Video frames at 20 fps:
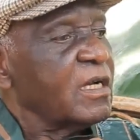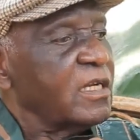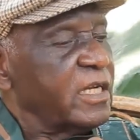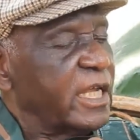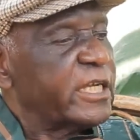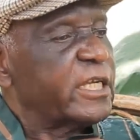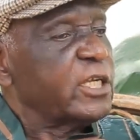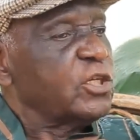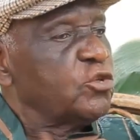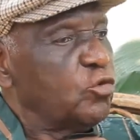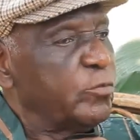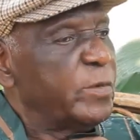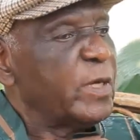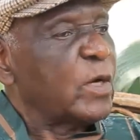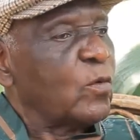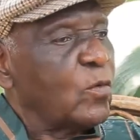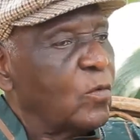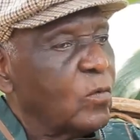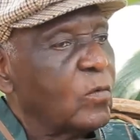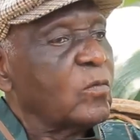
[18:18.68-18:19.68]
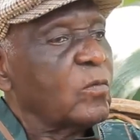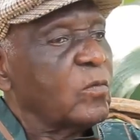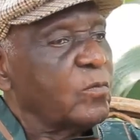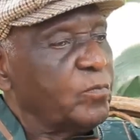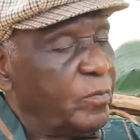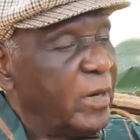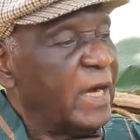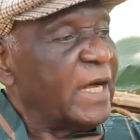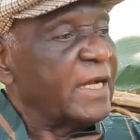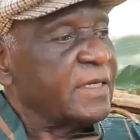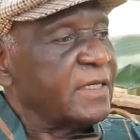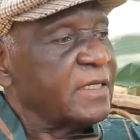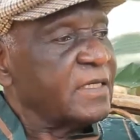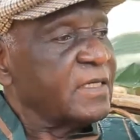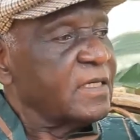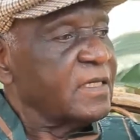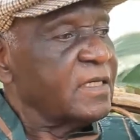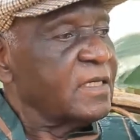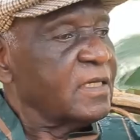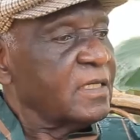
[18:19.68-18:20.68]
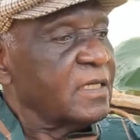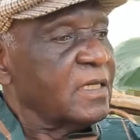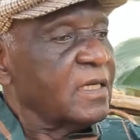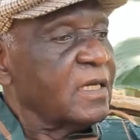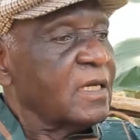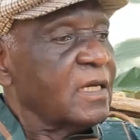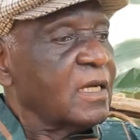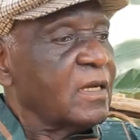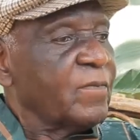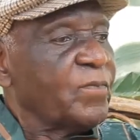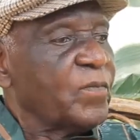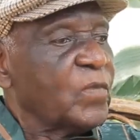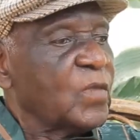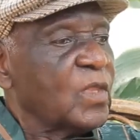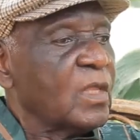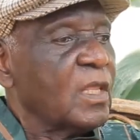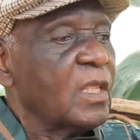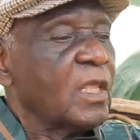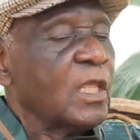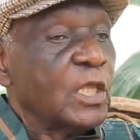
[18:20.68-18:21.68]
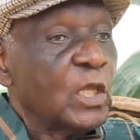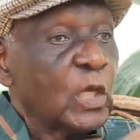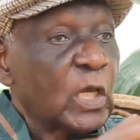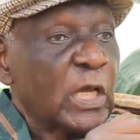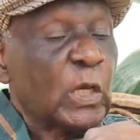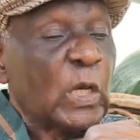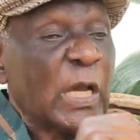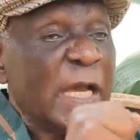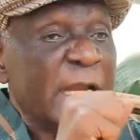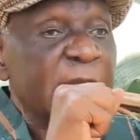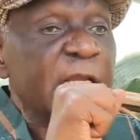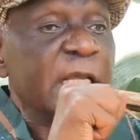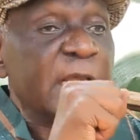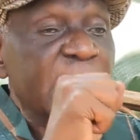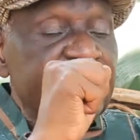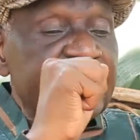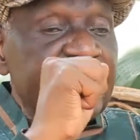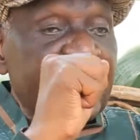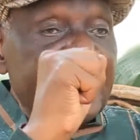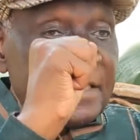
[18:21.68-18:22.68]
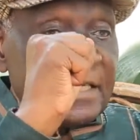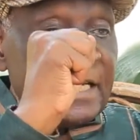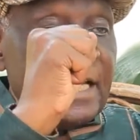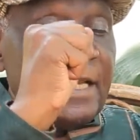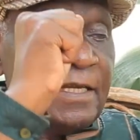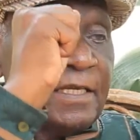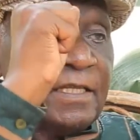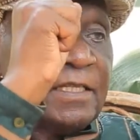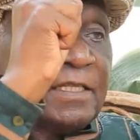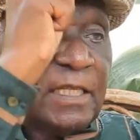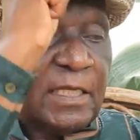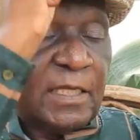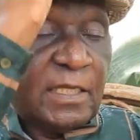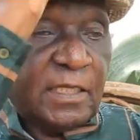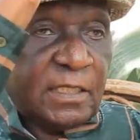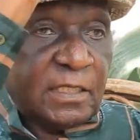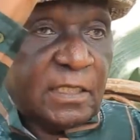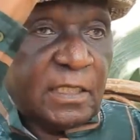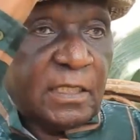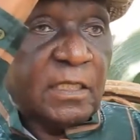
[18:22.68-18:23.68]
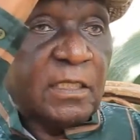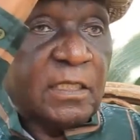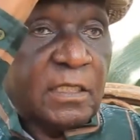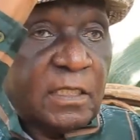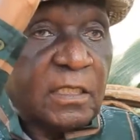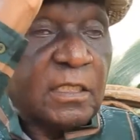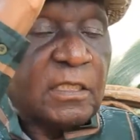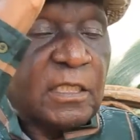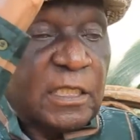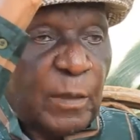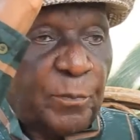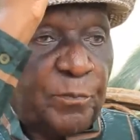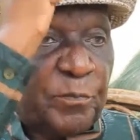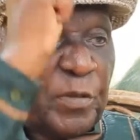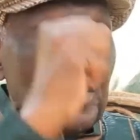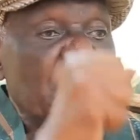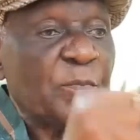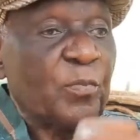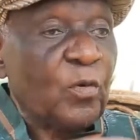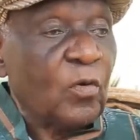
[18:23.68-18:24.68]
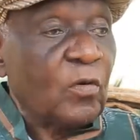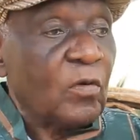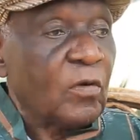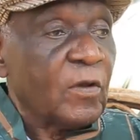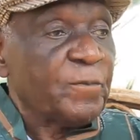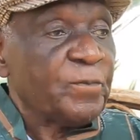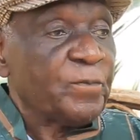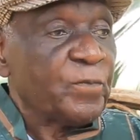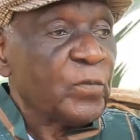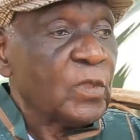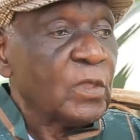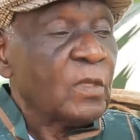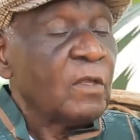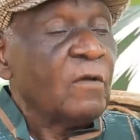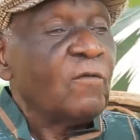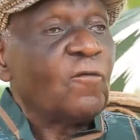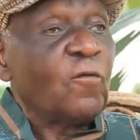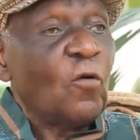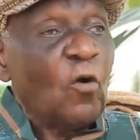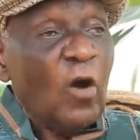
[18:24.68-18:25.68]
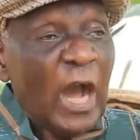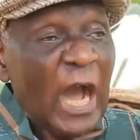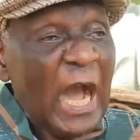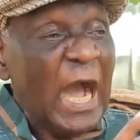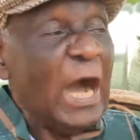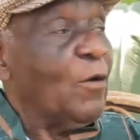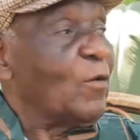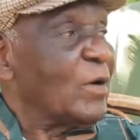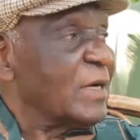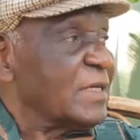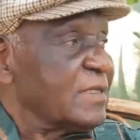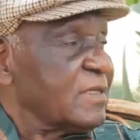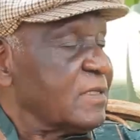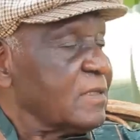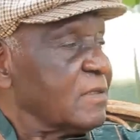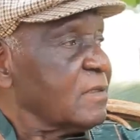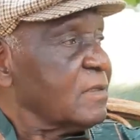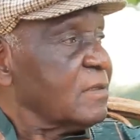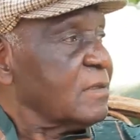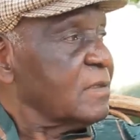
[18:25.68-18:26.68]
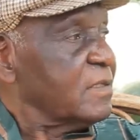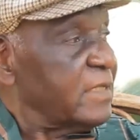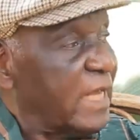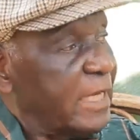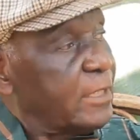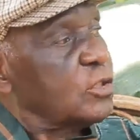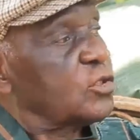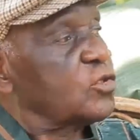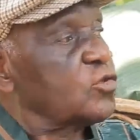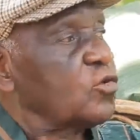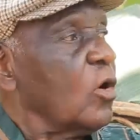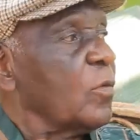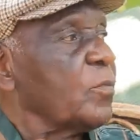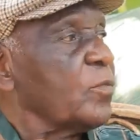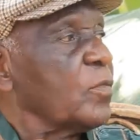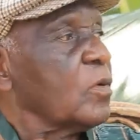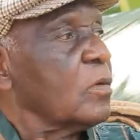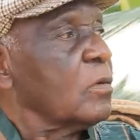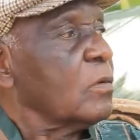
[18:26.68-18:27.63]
Lucky Dube band. He can entertain the people for hours, non-stop.